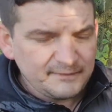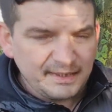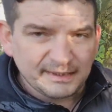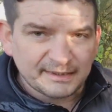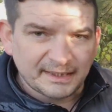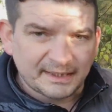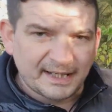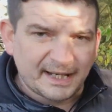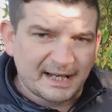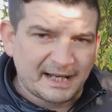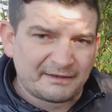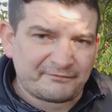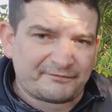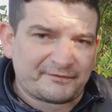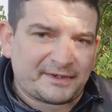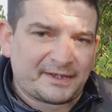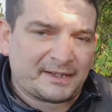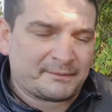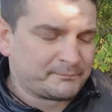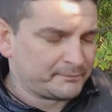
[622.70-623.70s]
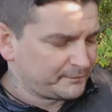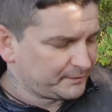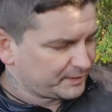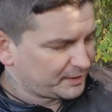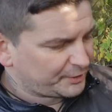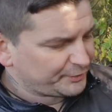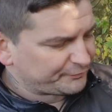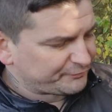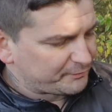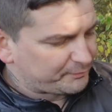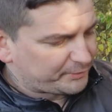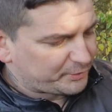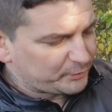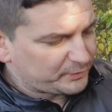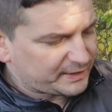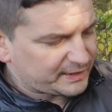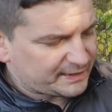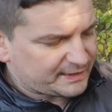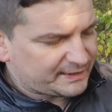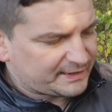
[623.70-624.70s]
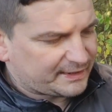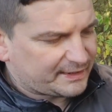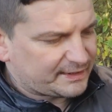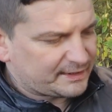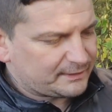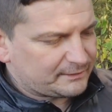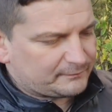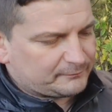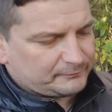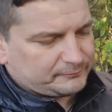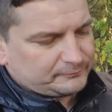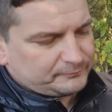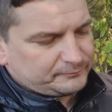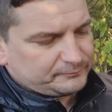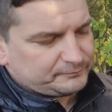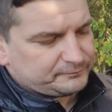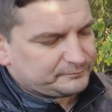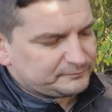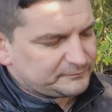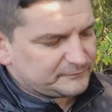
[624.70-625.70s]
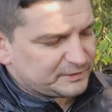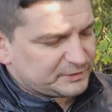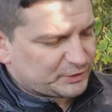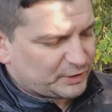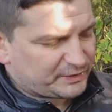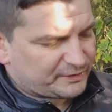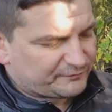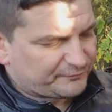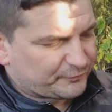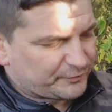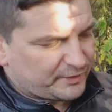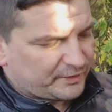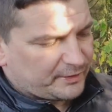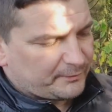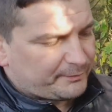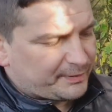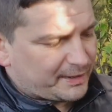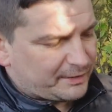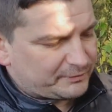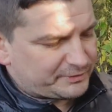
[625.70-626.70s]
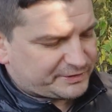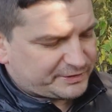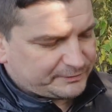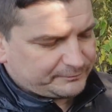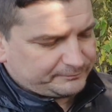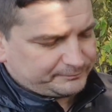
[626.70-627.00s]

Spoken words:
Then I have another brew kit in here. So in the front of the pouch,